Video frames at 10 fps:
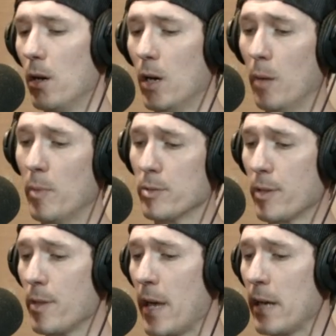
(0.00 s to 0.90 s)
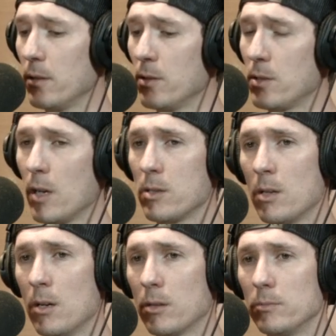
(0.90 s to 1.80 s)
Other than that, dude, stay
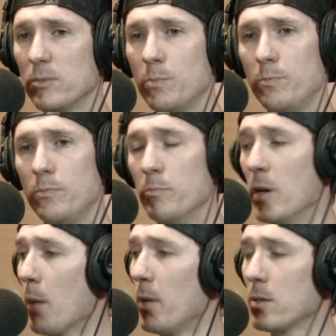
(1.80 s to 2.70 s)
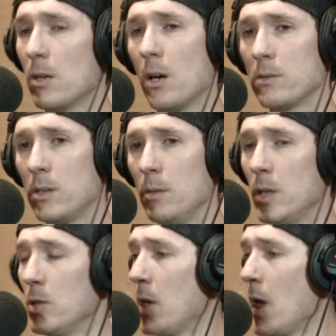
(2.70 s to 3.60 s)
stoked. Be our best selves.
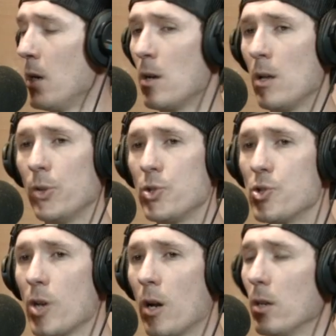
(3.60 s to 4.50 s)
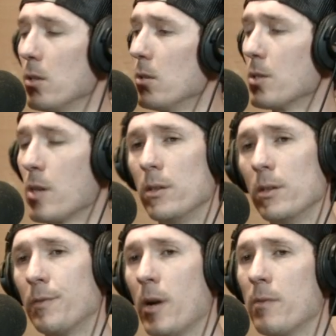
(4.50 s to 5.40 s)
Keep gaining knowledge and sharing it, dude. That's how you
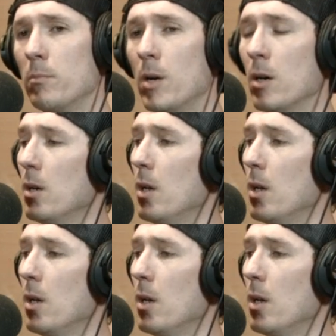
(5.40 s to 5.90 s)
live forever, bro.